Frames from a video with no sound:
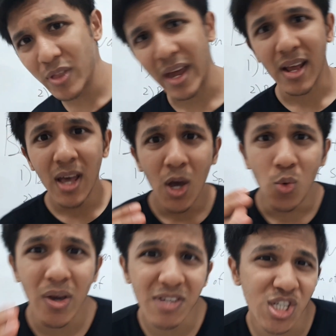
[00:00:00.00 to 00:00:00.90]
that,
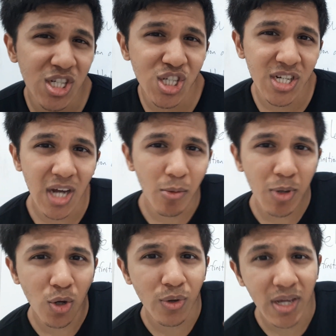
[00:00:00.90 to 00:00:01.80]
We have a cheat sheet down
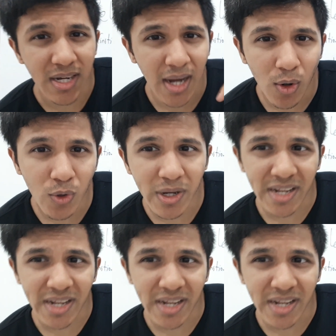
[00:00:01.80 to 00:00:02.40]
below. You can download it.